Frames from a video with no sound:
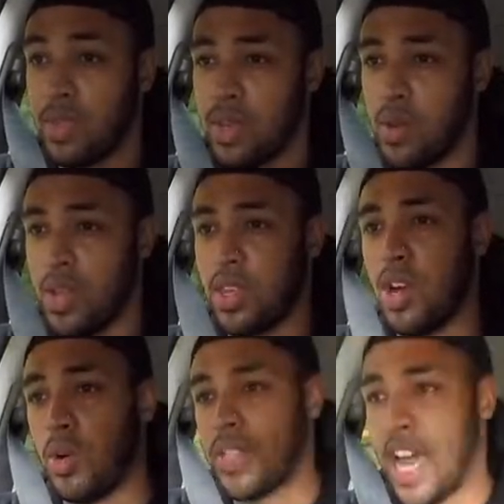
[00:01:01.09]
We've got the
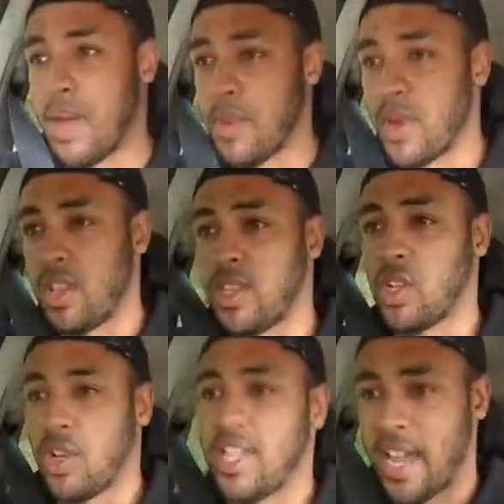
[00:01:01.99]
gold tape and we've got the
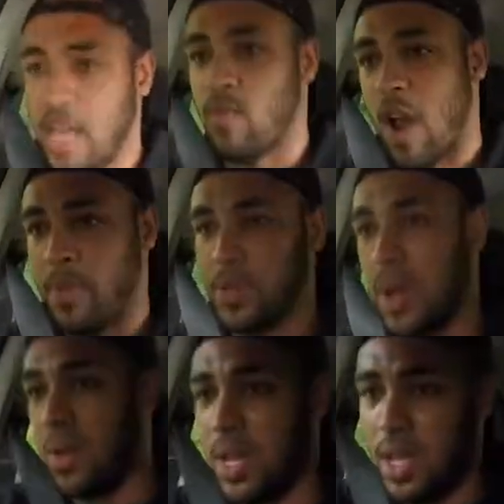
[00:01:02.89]
titanium wrap as
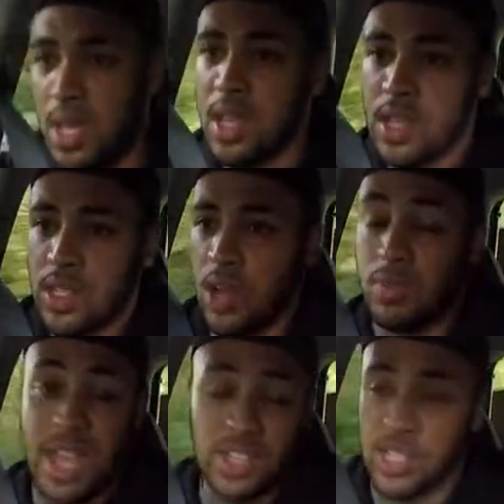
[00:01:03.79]
well. So
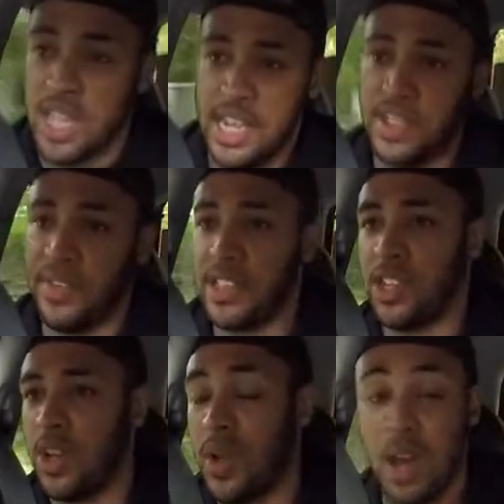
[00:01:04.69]
that's just the list of things to
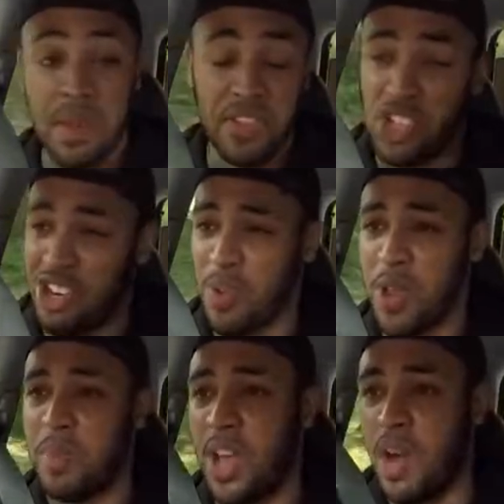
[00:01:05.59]
do. I mean, if I cheer up
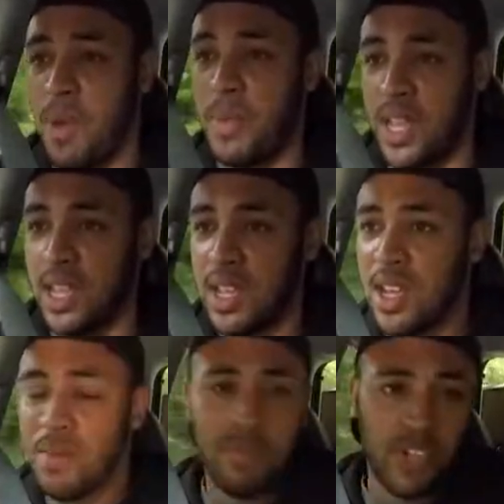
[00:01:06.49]
in a bit, I'll probably
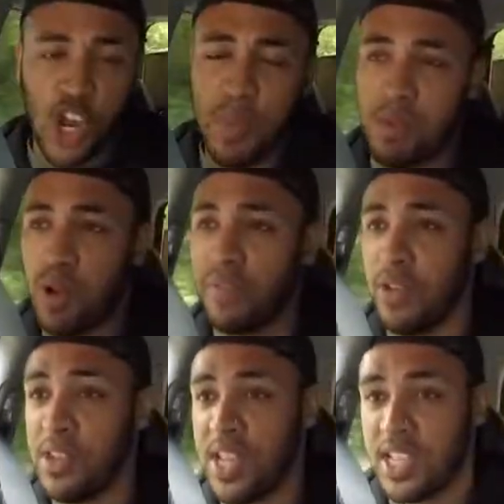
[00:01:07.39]
show a bit more
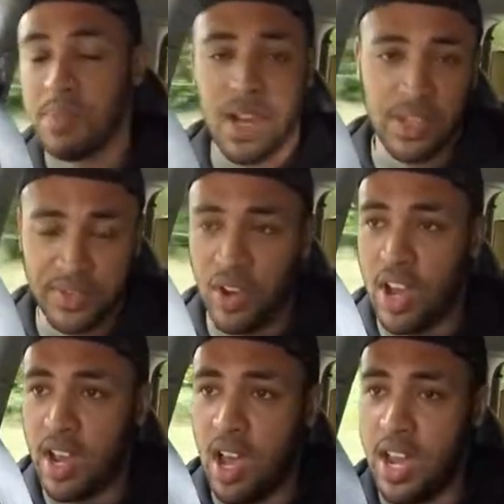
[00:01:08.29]
enthusiasm, but I just
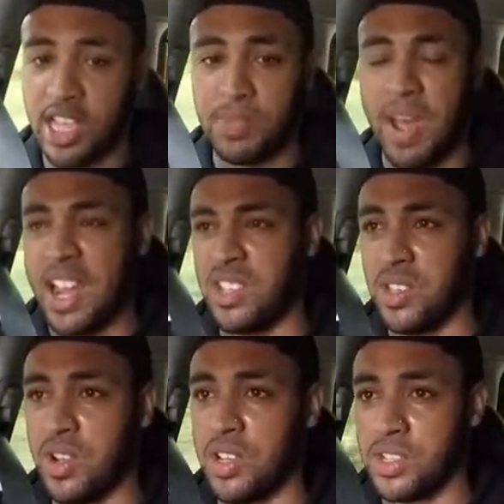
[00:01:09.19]
thought I'd explain it to
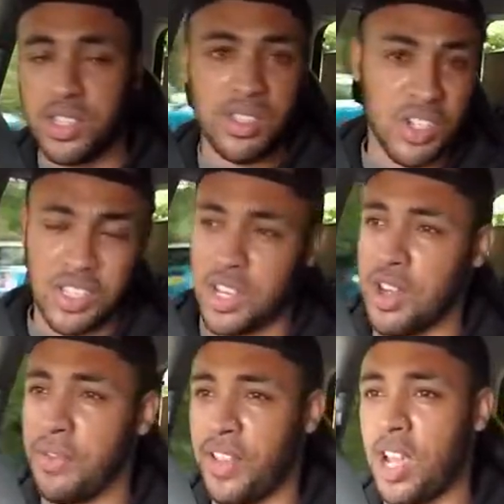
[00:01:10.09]
you guys just so you
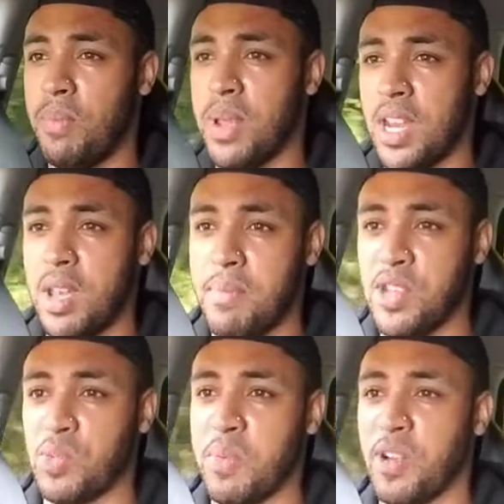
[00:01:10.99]
don't think I'm being a
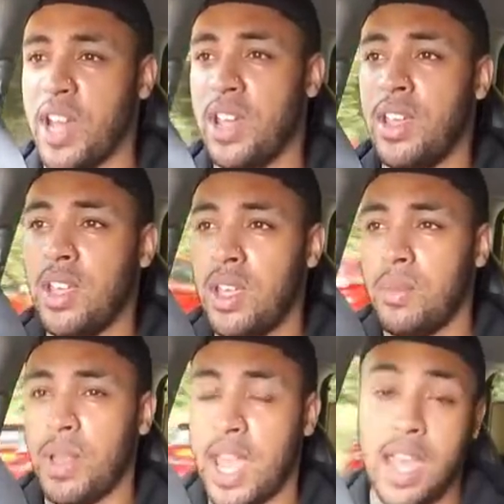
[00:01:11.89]
miserable bugger.
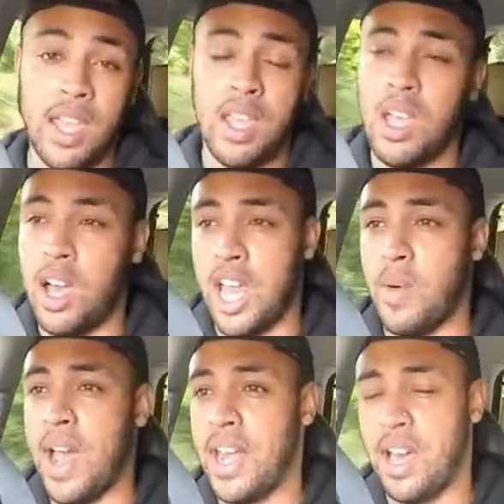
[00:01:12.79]
But yeah, on our
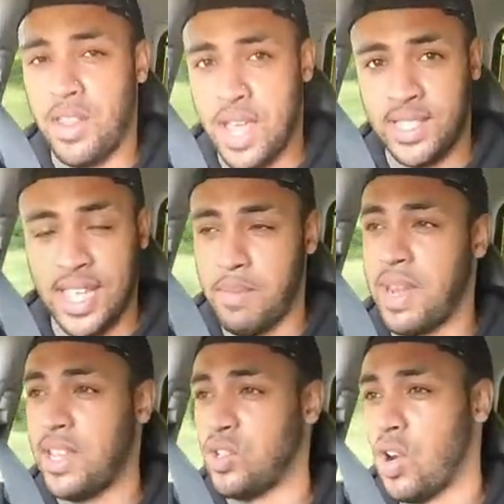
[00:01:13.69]
way now there,
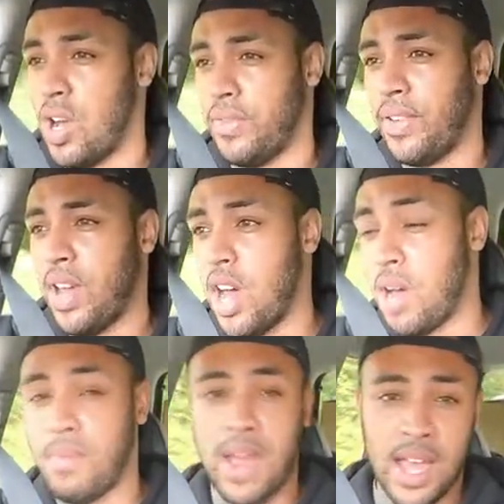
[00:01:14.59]
10-minute drive.
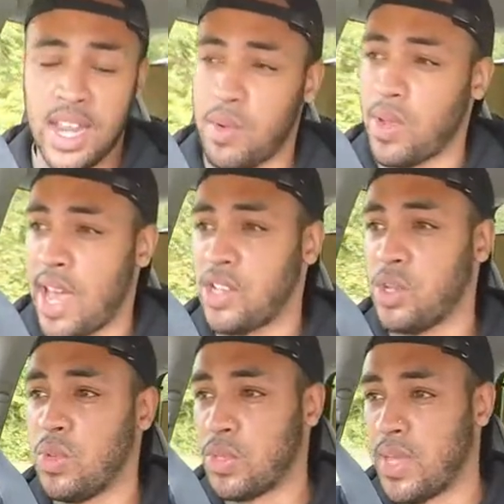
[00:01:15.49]
And yeah, we'll catch
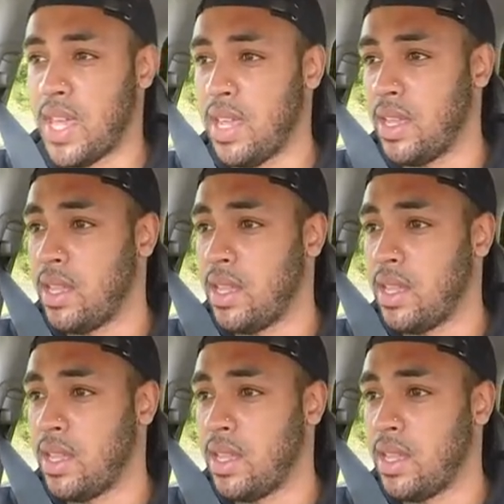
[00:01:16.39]
up once we're there.